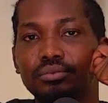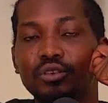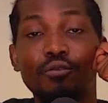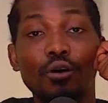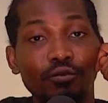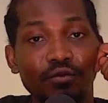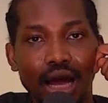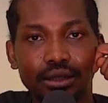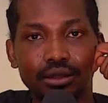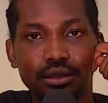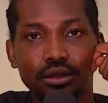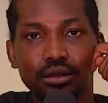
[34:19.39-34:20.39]
Fun fact
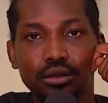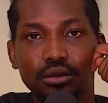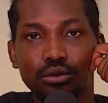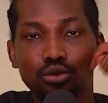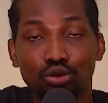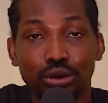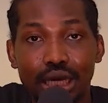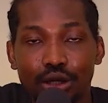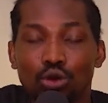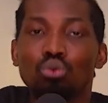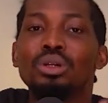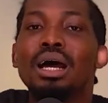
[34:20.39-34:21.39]
today
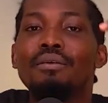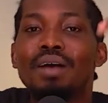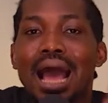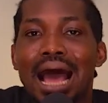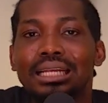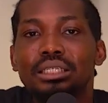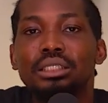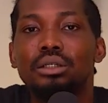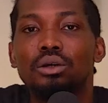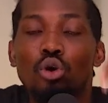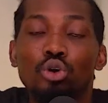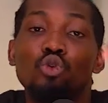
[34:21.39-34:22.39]
you would have had
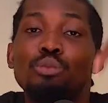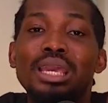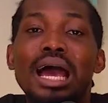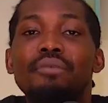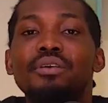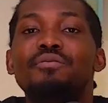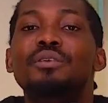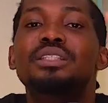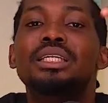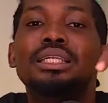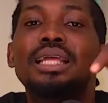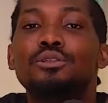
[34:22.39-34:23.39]
or you will be having
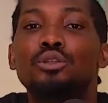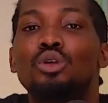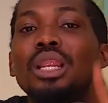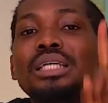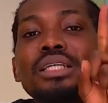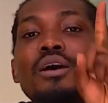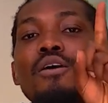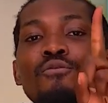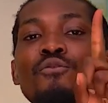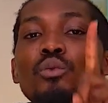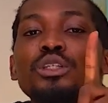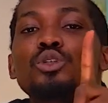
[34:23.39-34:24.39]
fifty-eight thousand dollars
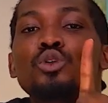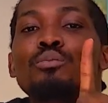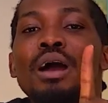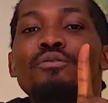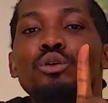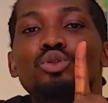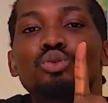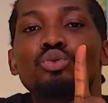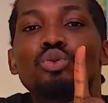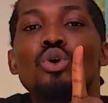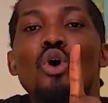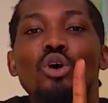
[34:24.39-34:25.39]
for waiting you buy for two
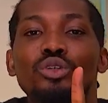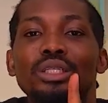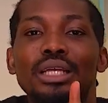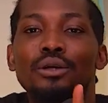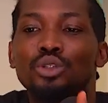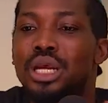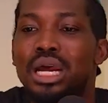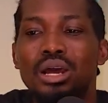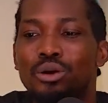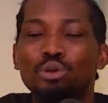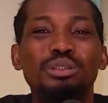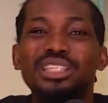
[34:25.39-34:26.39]
hundred thousand naira.
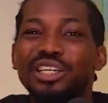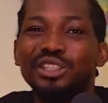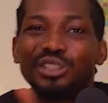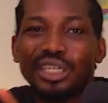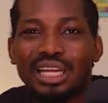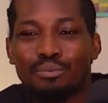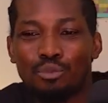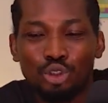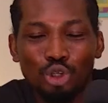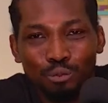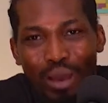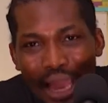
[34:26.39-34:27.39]
No be say you trade am, you
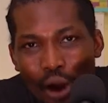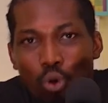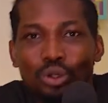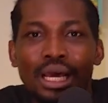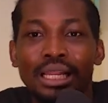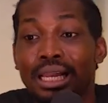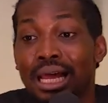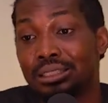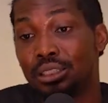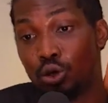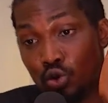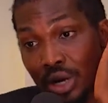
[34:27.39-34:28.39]
just buy and hold down like that.
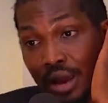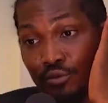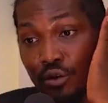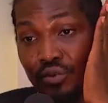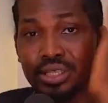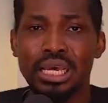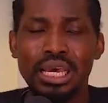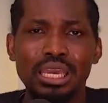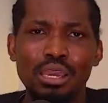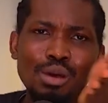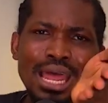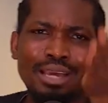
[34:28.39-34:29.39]
They look am for face. E
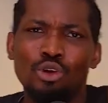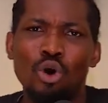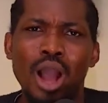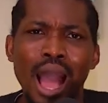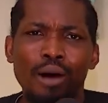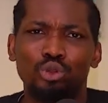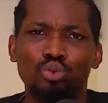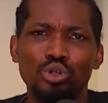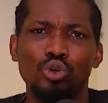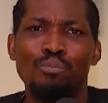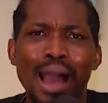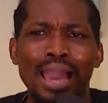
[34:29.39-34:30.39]
be like your house where you
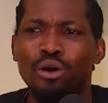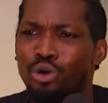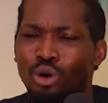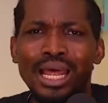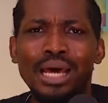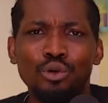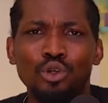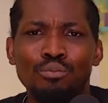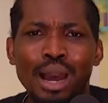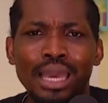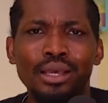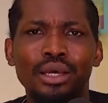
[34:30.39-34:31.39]
buy or your land where you
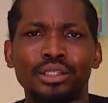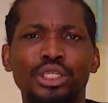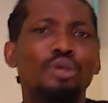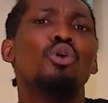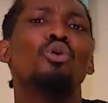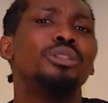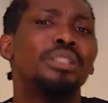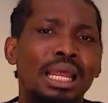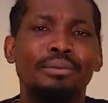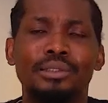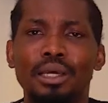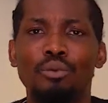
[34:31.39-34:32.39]
buy. Shey you go go sell on
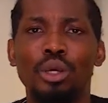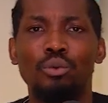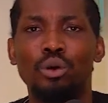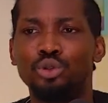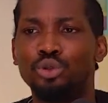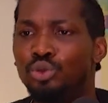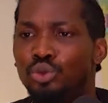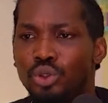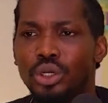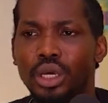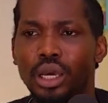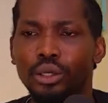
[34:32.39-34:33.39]
the day where you want to
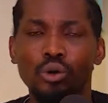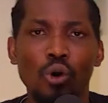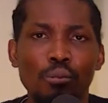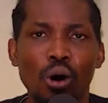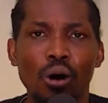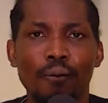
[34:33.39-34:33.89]
do coma,